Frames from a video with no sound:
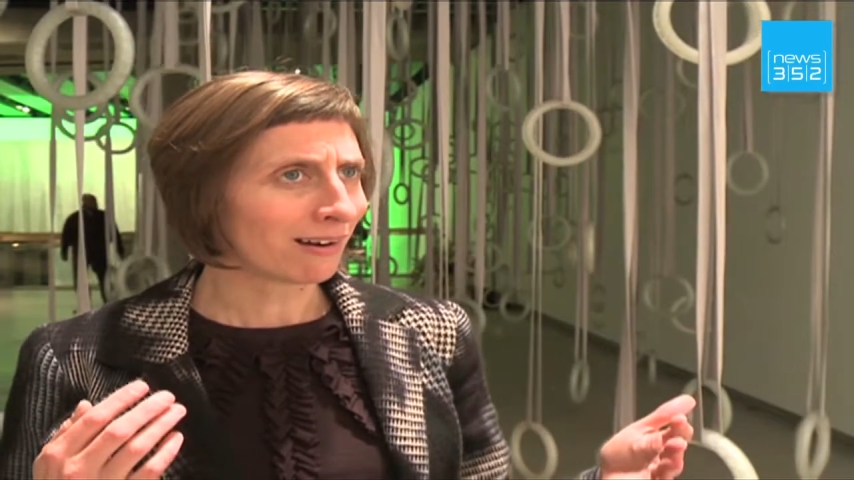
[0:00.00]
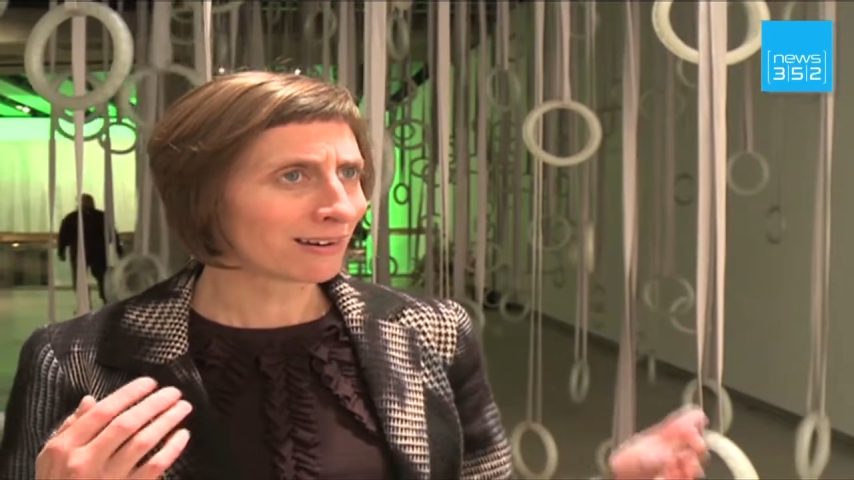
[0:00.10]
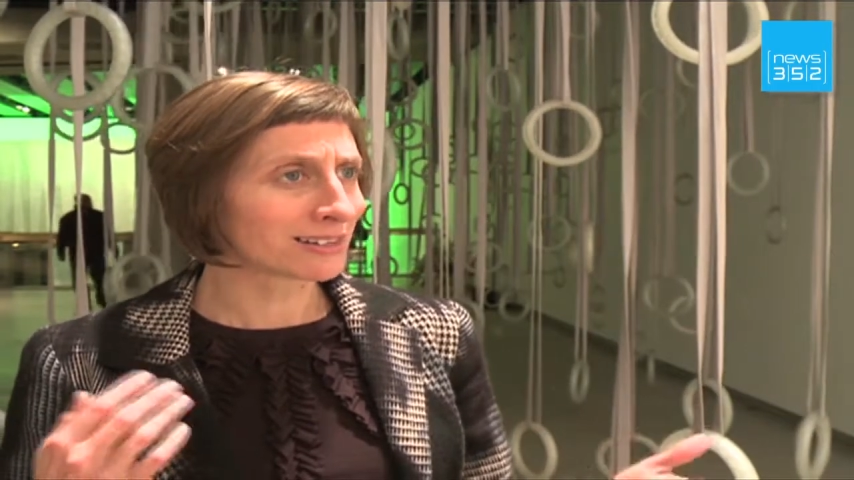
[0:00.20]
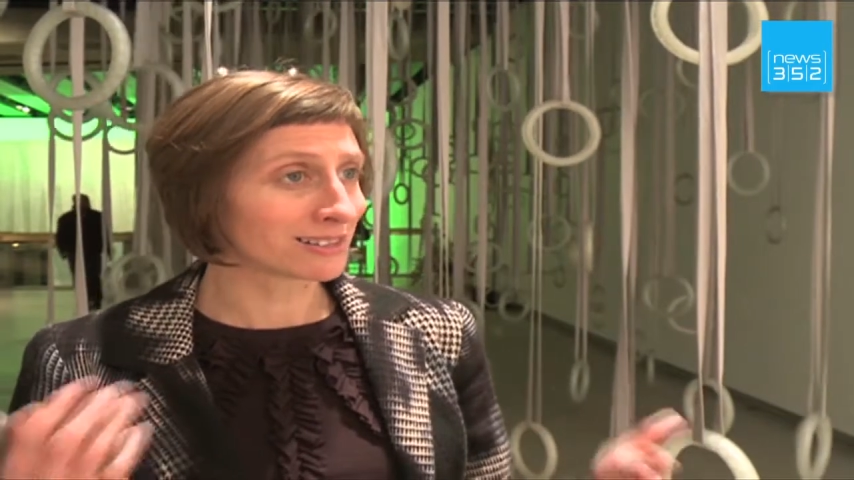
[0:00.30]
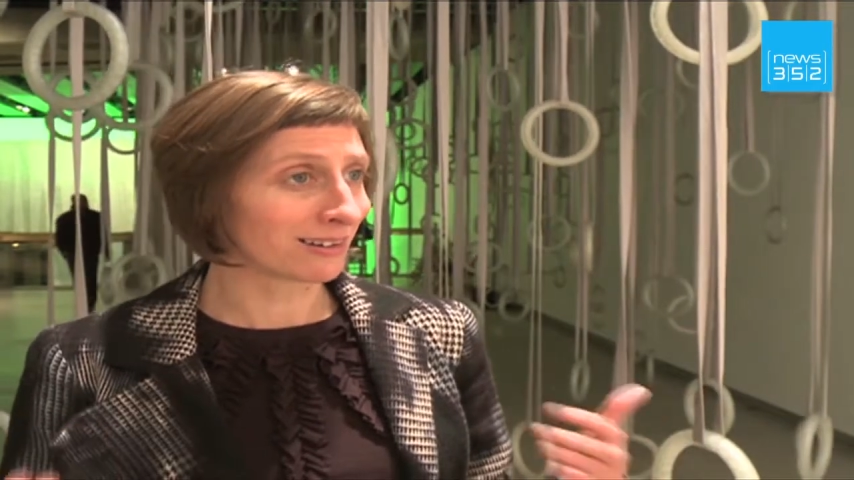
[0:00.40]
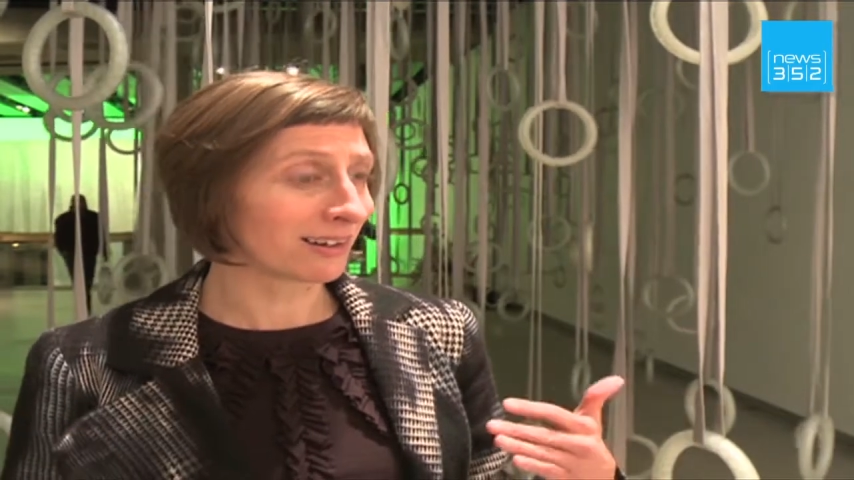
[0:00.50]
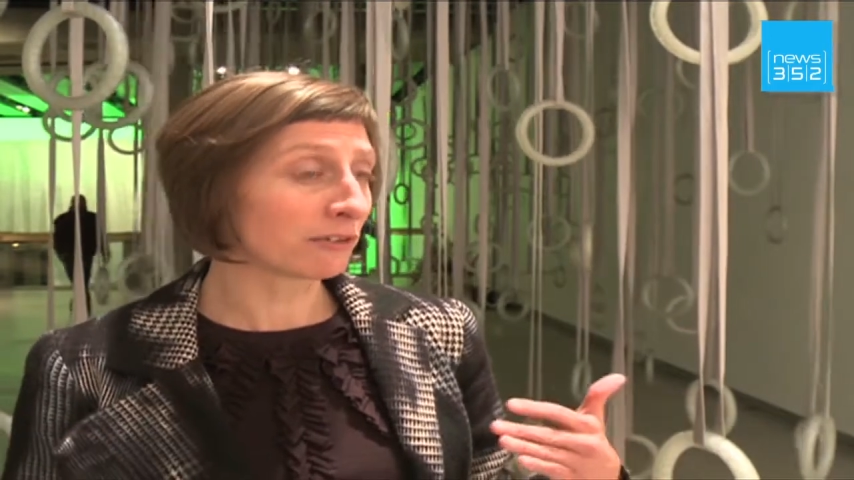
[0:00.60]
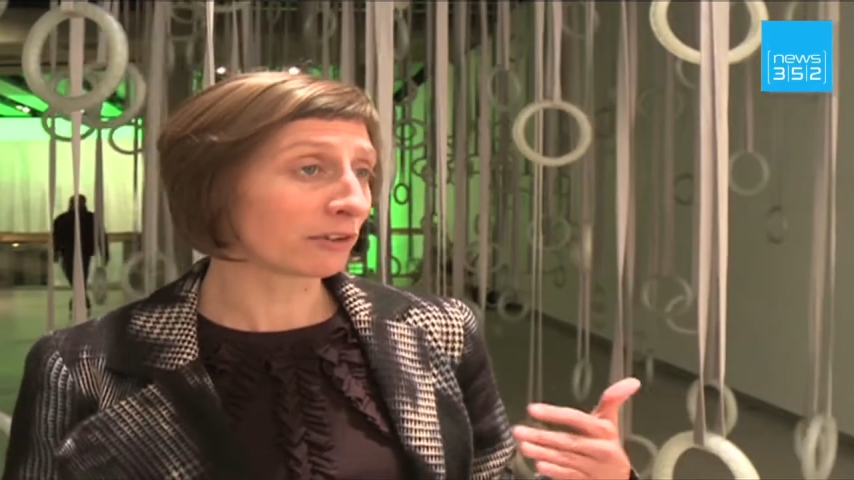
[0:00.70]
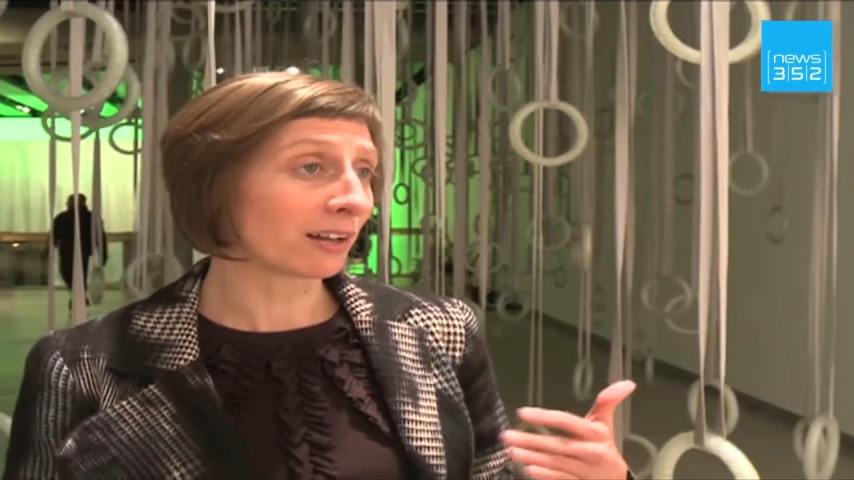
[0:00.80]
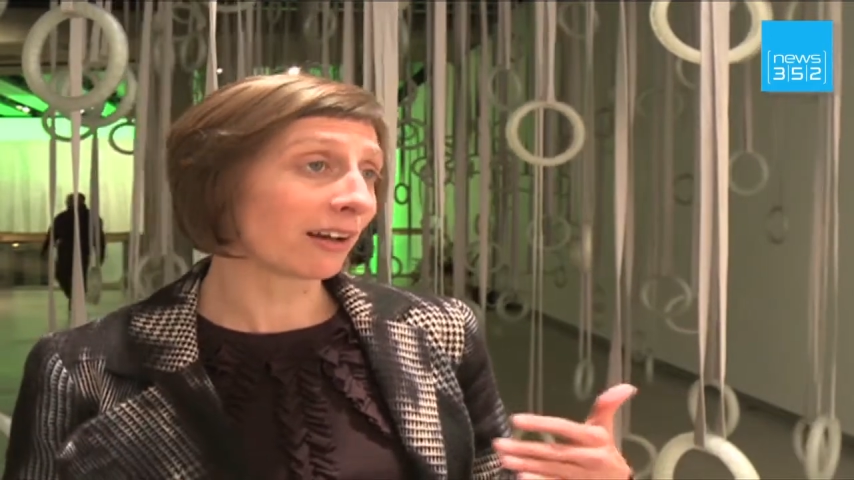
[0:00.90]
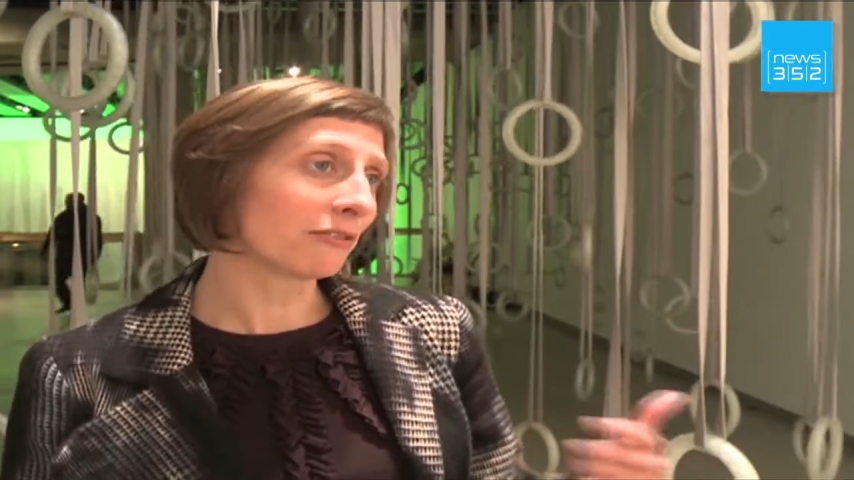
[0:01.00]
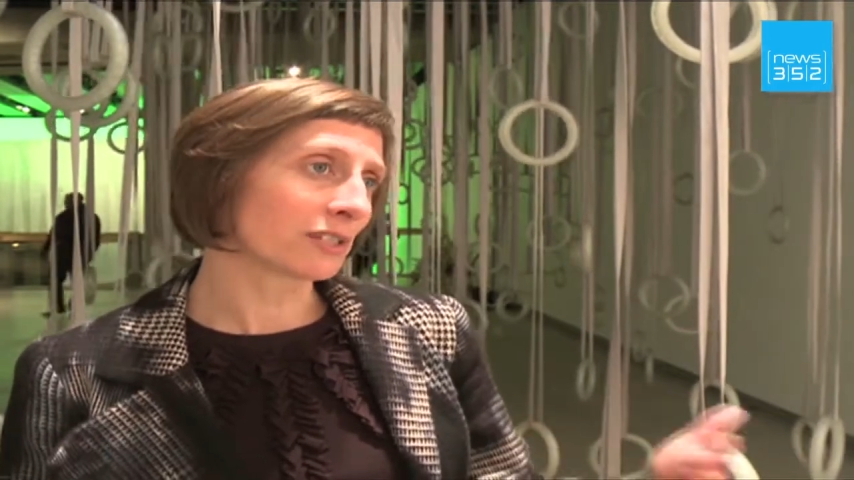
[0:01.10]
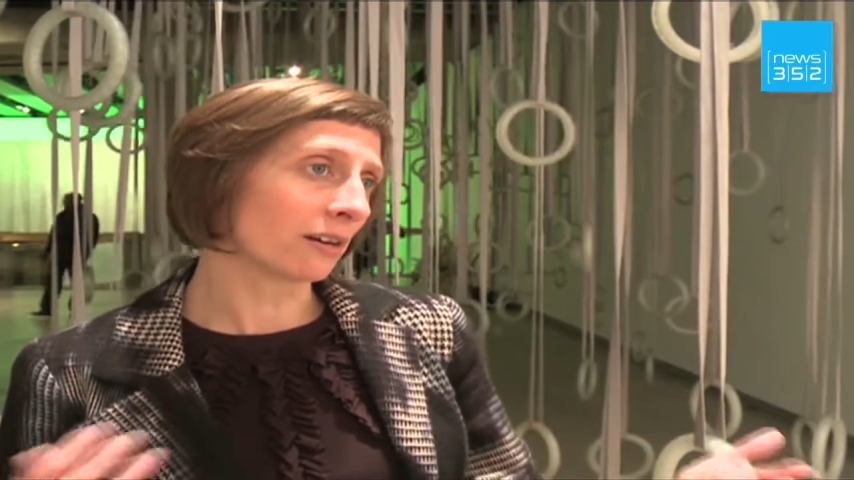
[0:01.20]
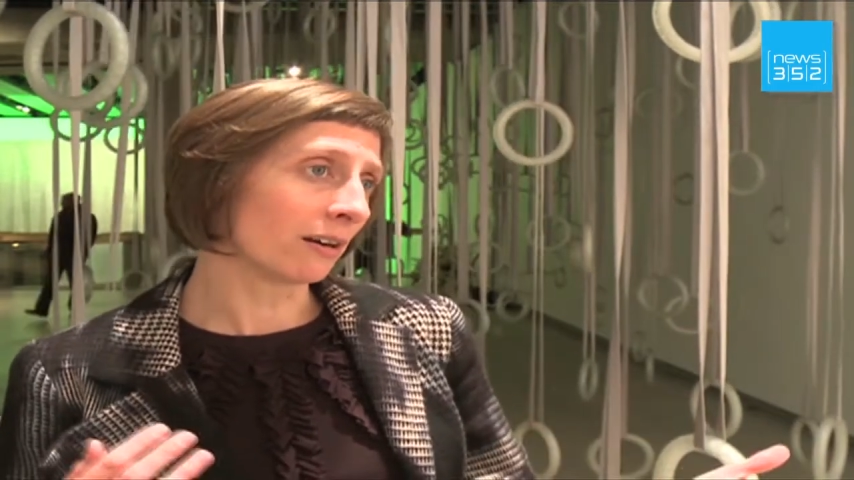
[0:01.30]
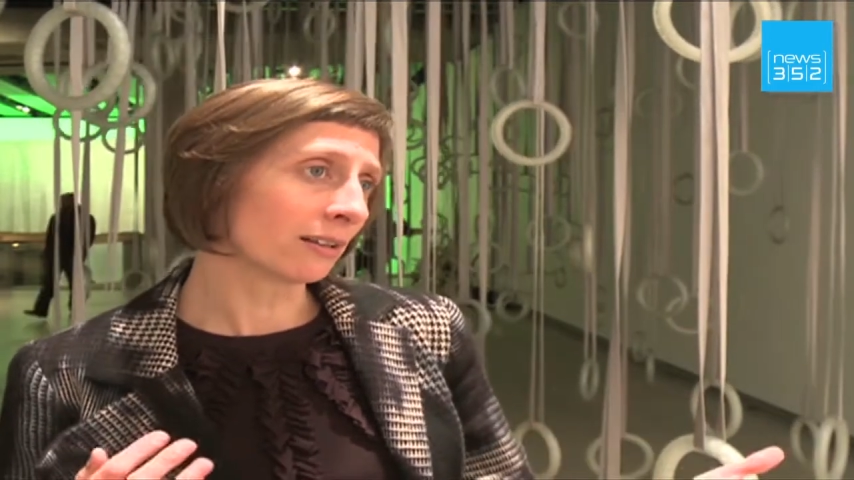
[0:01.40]
art is life and life
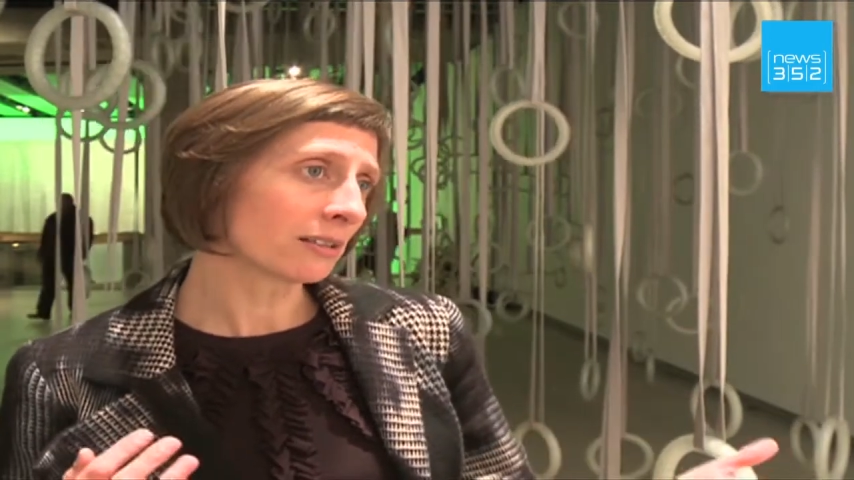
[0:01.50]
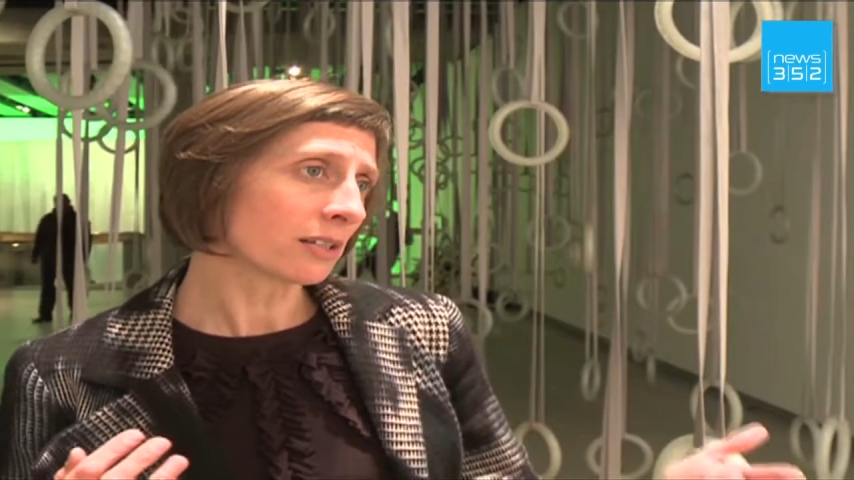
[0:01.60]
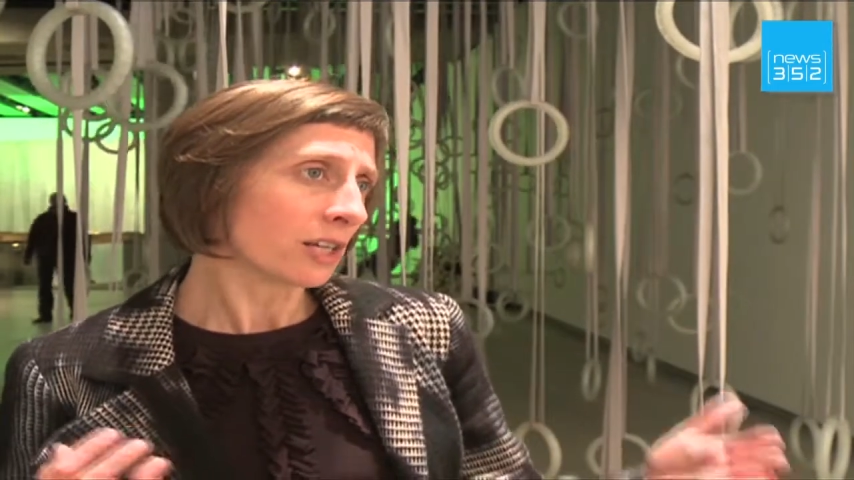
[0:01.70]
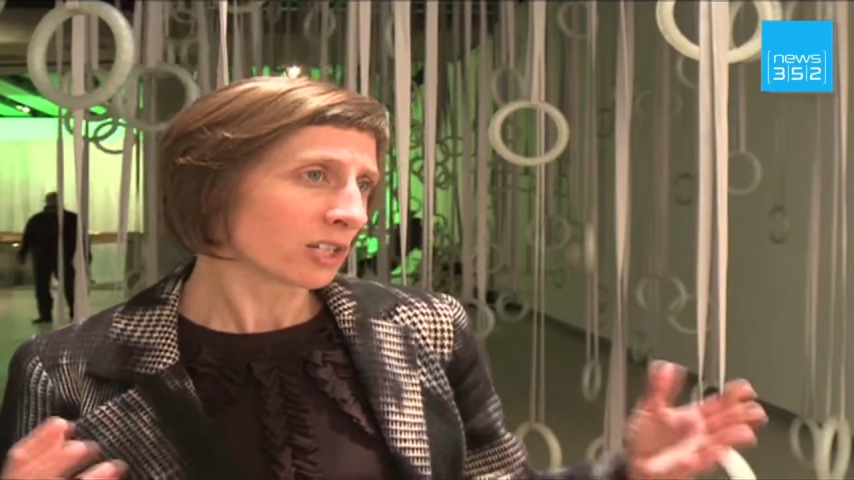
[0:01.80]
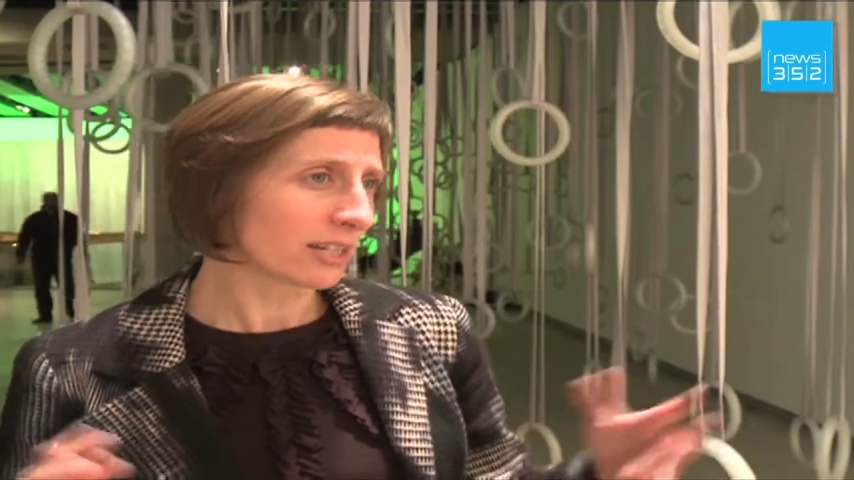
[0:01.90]
is art.